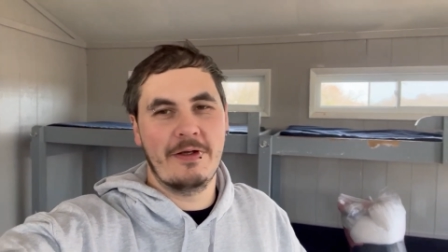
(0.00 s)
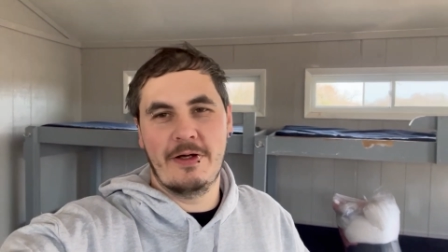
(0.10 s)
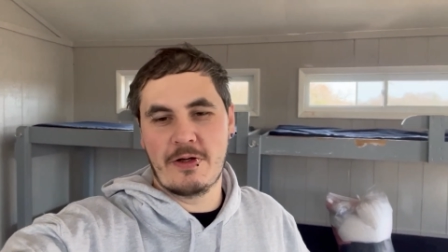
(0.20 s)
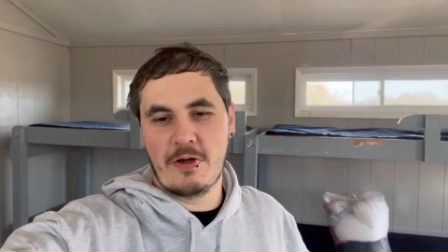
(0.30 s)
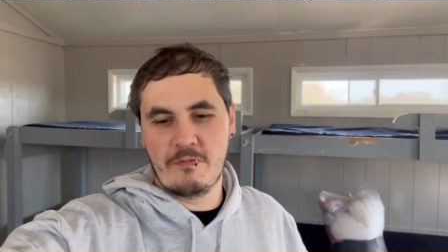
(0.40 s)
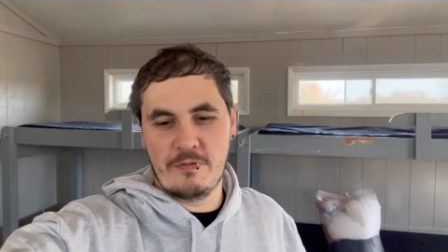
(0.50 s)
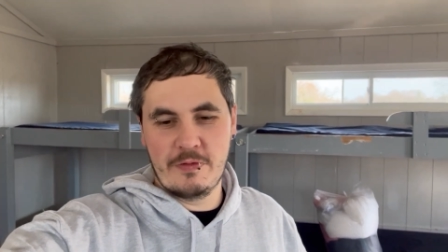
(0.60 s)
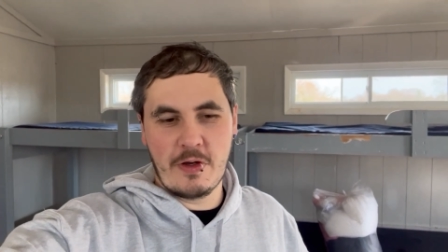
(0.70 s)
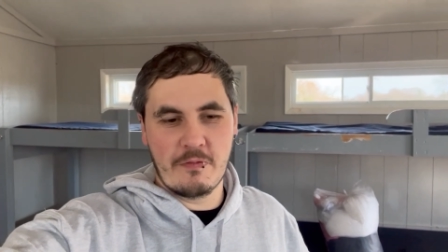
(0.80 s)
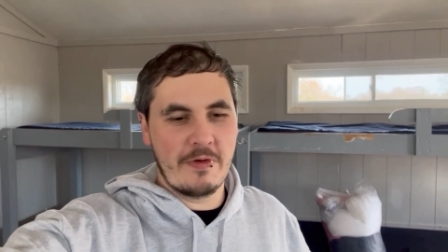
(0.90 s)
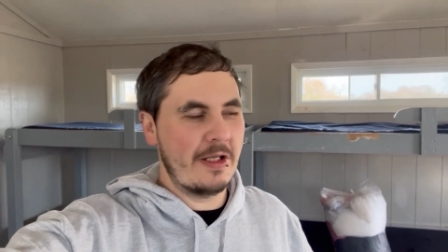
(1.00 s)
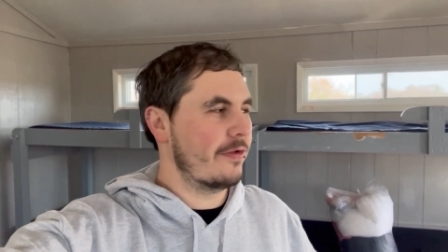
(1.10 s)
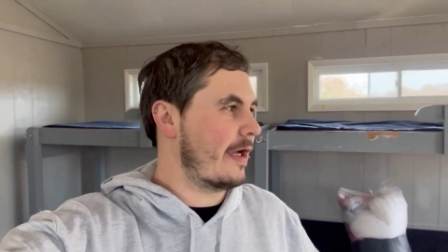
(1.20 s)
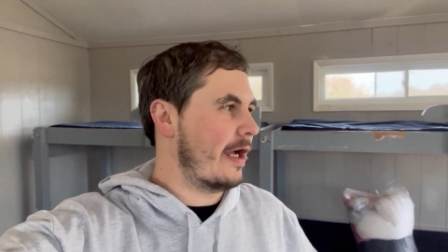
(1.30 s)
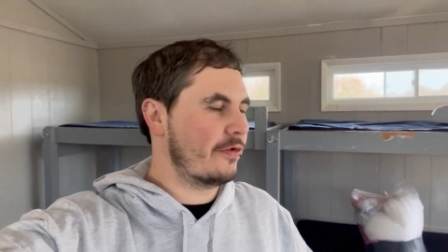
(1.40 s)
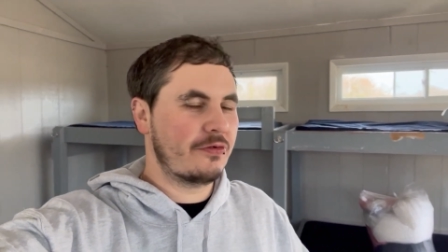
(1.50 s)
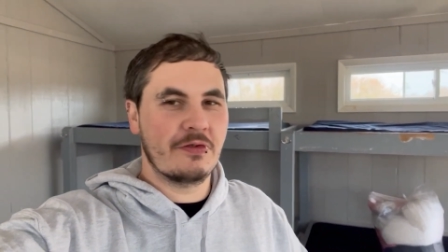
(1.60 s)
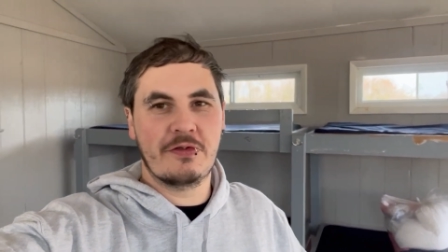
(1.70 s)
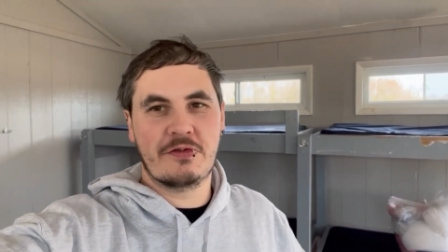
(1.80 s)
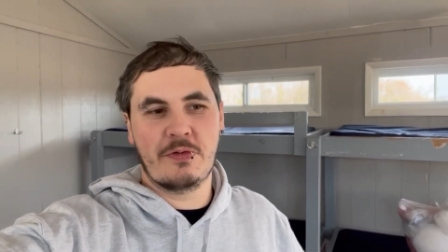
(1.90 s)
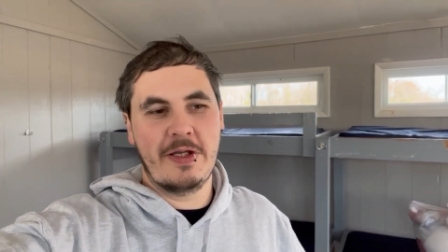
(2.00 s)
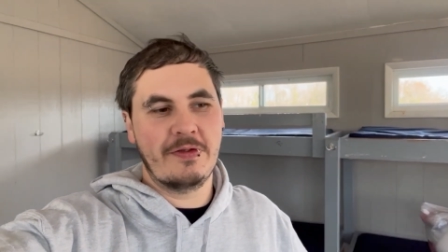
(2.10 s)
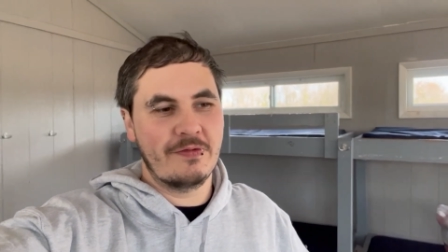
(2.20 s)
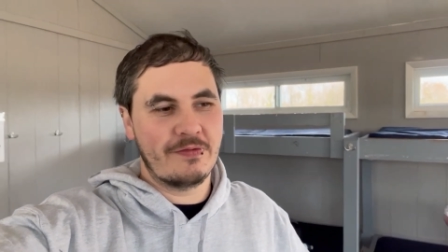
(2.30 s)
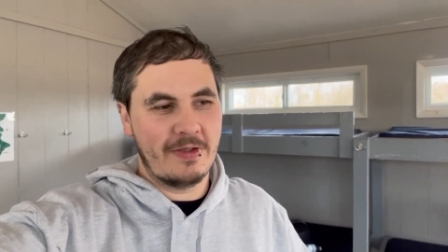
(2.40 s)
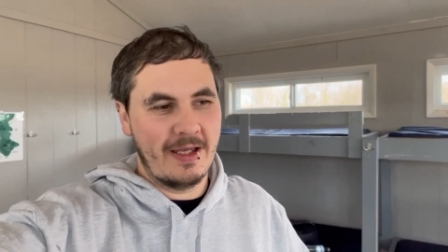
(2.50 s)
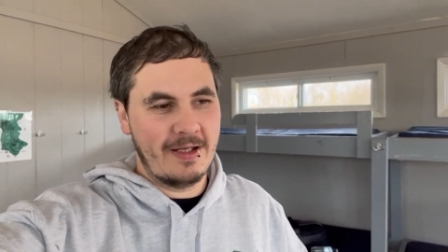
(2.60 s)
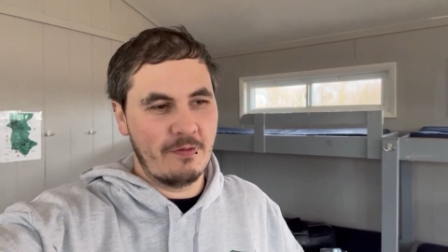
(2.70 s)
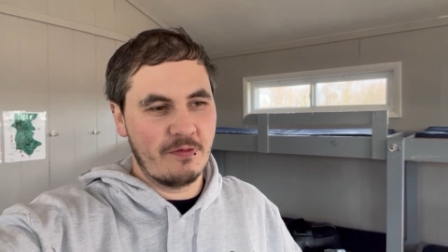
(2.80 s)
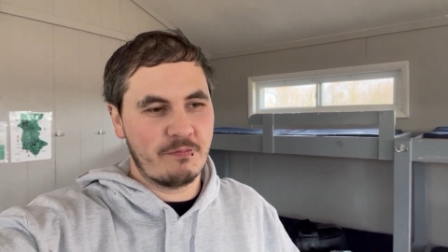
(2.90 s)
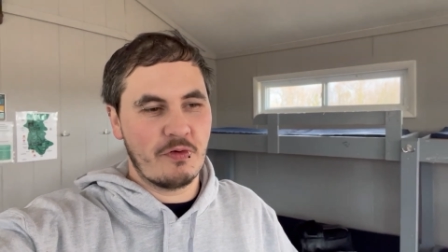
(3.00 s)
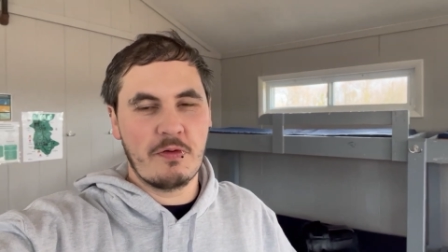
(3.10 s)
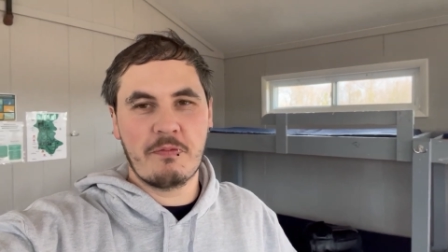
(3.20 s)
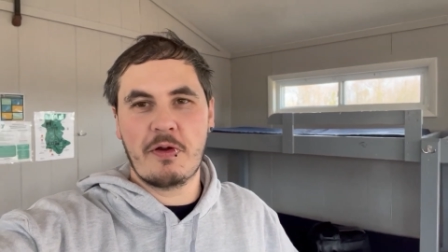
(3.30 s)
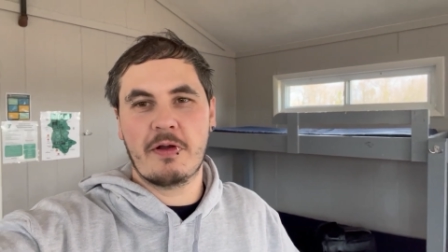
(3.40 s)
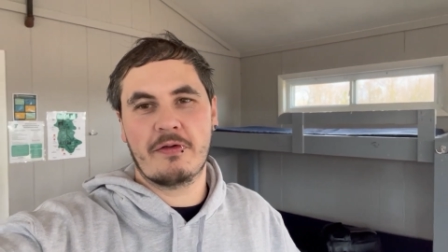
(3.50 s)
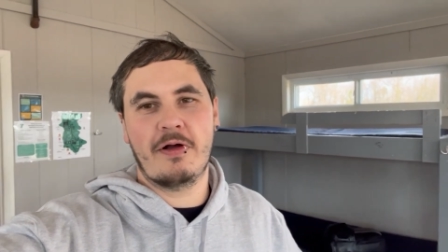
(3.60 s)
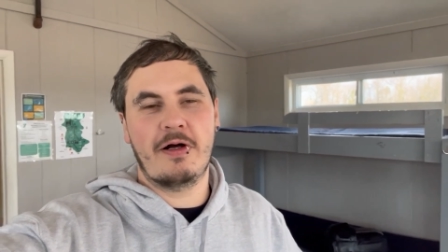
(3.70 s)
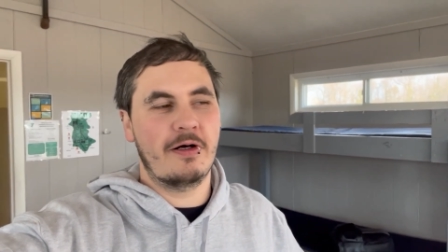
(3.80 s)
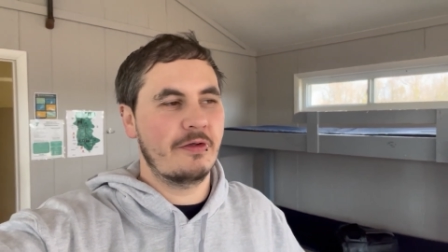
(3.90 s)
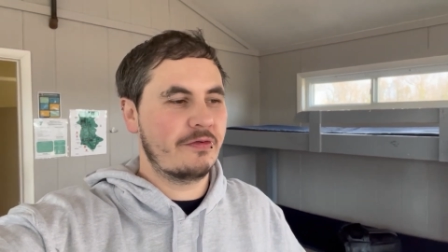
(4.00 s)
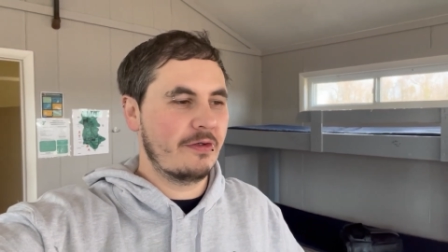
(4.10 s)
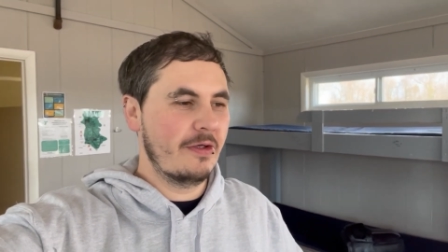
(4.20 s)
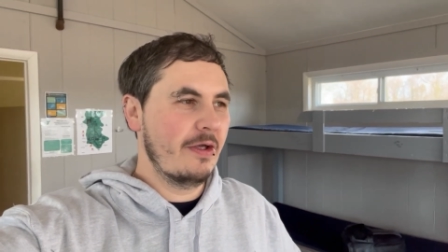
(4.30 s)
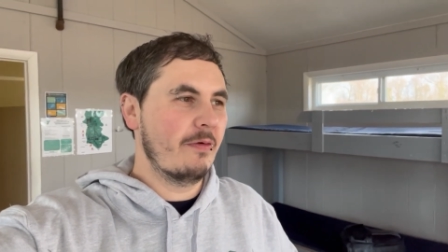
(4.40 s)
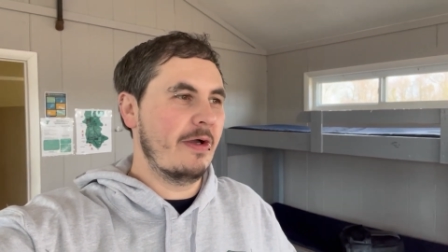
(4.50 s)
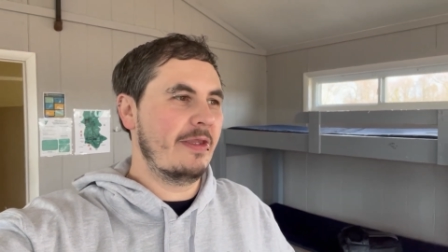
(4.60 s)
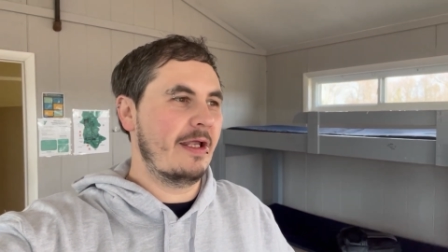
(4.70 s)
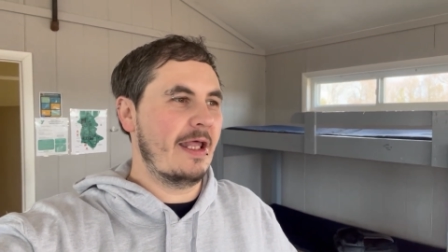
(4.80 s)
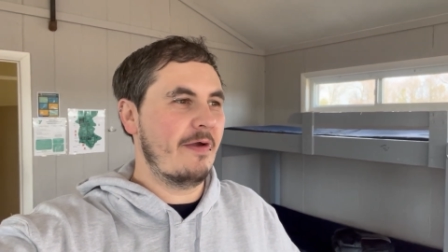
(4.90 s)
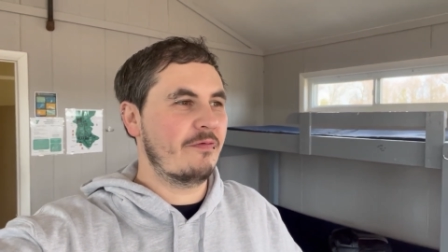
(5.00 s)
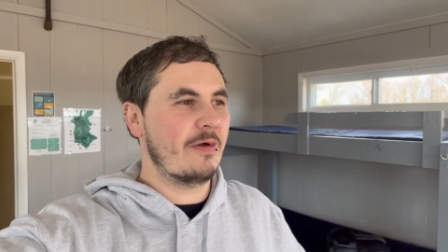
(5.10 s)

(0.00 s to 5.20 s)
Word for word: I got, we got really attached to the twins, and it was broke, broke our hearts when they left.